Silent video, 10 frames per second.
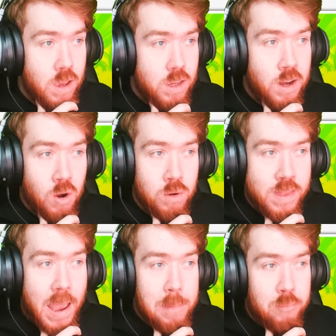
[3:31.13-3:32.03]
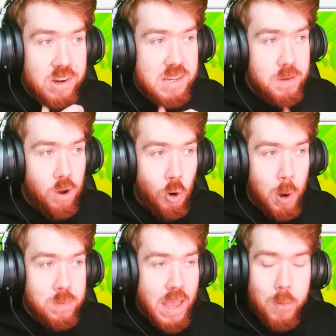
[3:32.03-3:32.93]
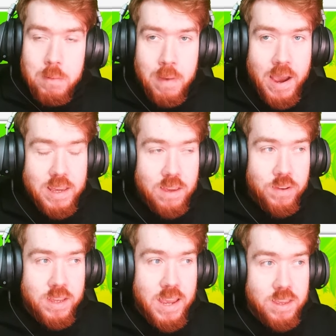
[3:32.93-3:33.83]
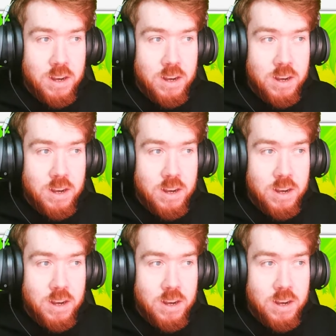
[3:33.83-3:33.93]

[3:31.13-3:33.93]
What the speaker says: you know, that brings me hope that we might even get,